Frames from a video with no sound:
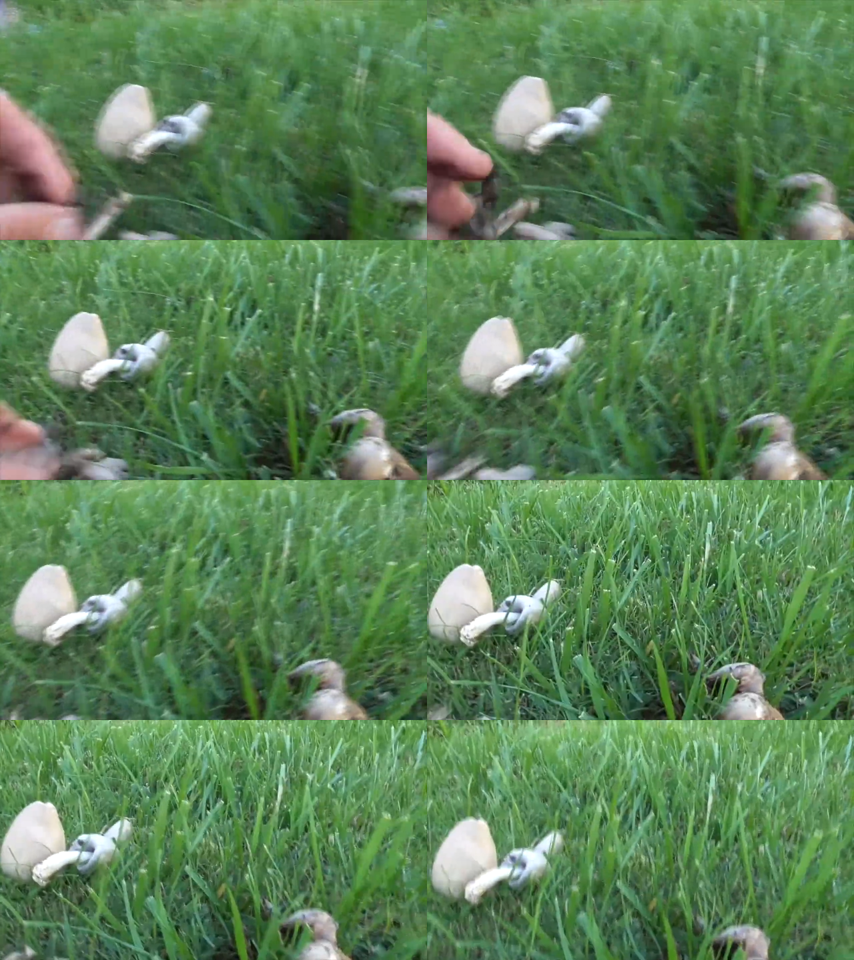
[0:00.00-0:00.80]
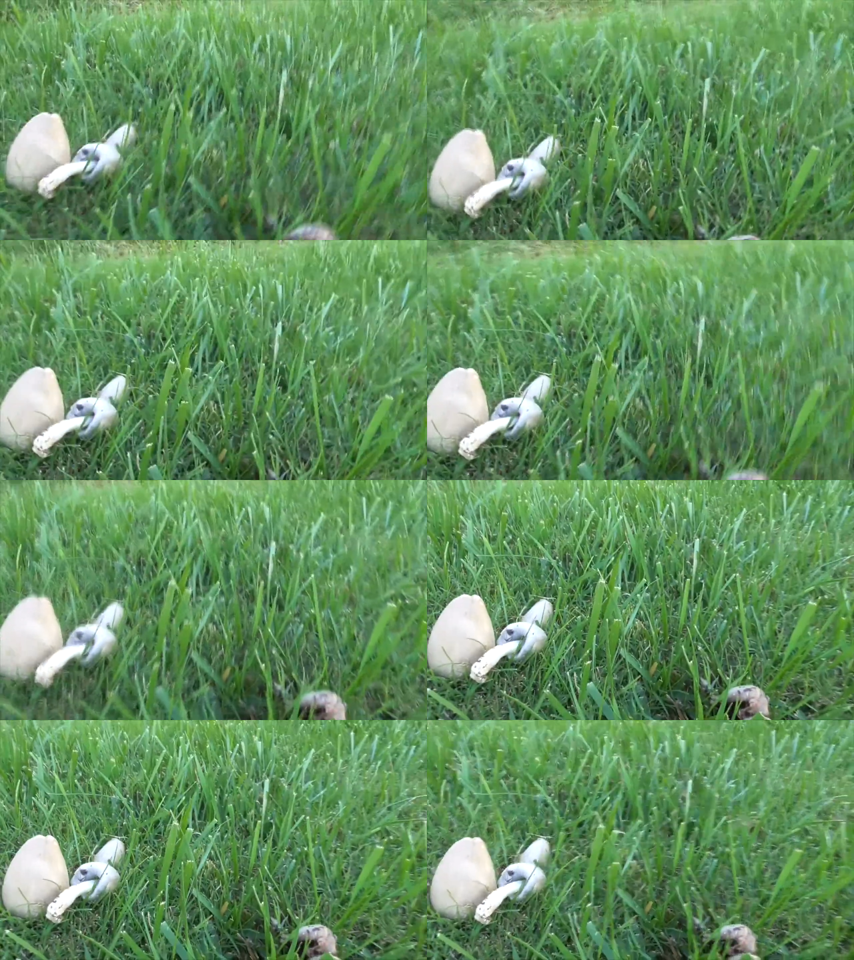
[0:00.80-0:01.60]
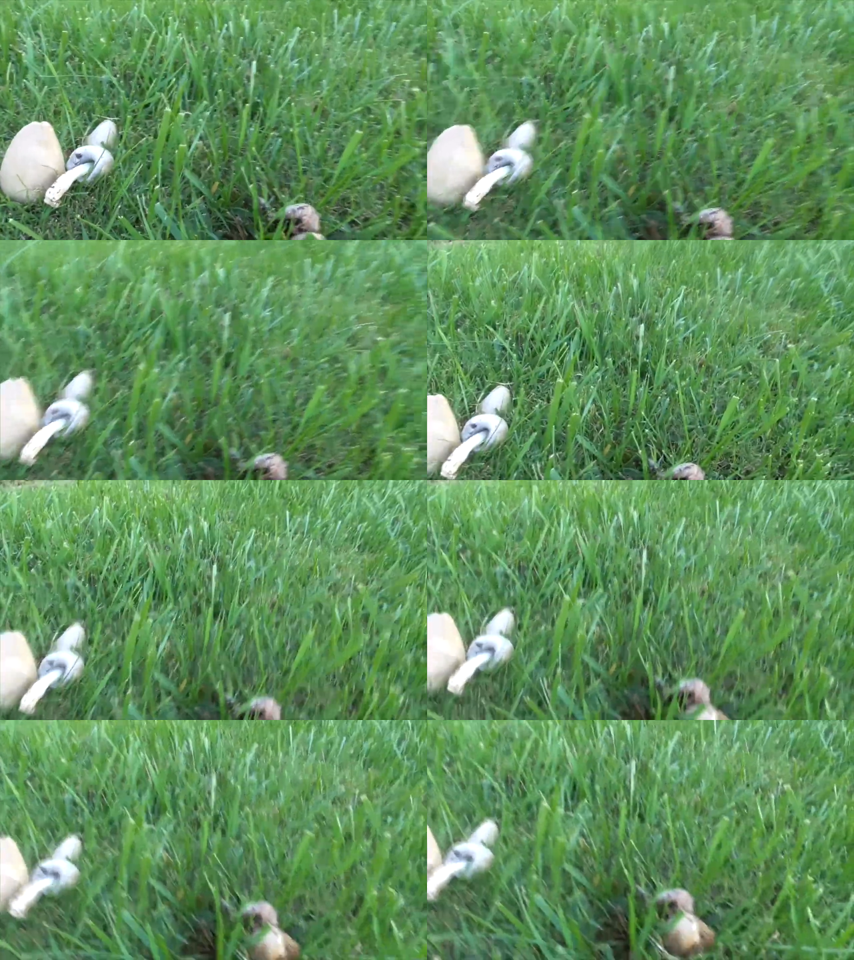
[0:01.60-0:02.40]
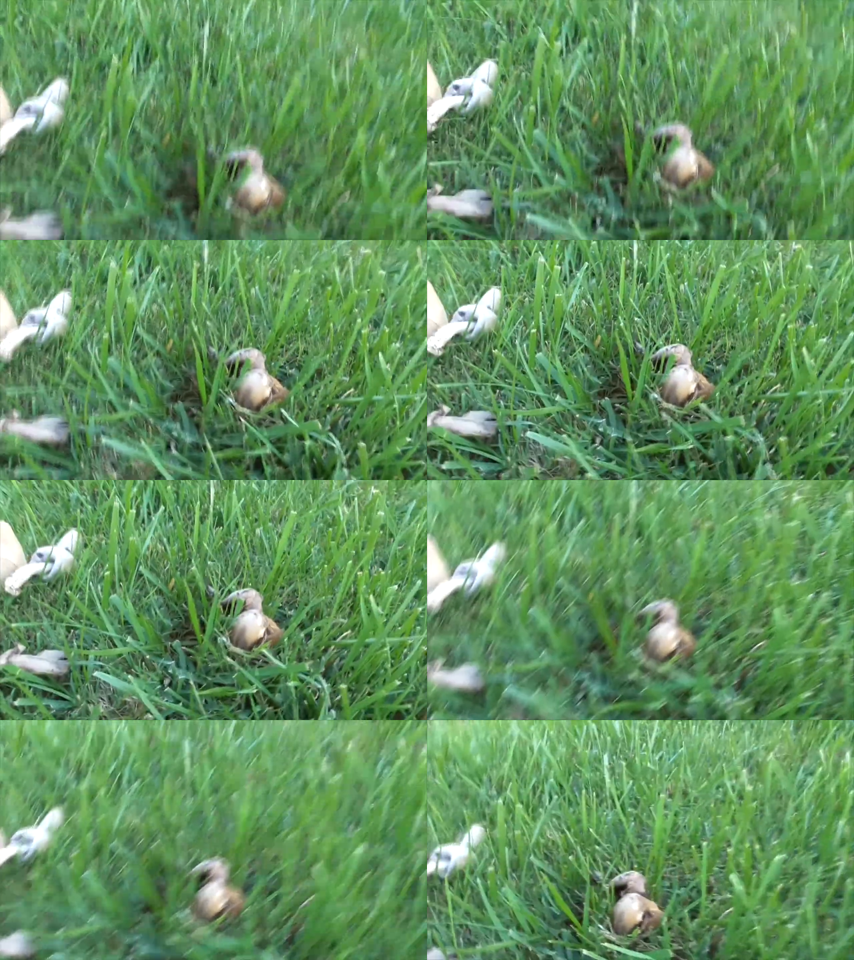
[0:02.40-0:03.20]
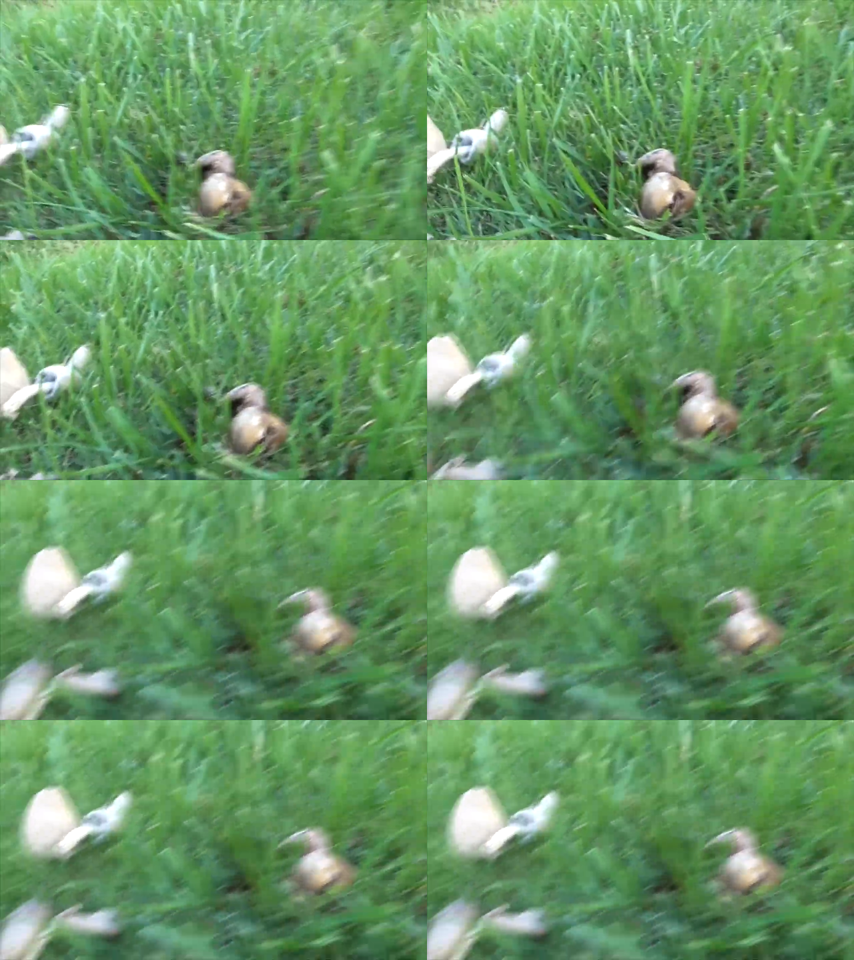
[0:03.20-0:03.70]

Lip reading: Nobody's mouth can be seen.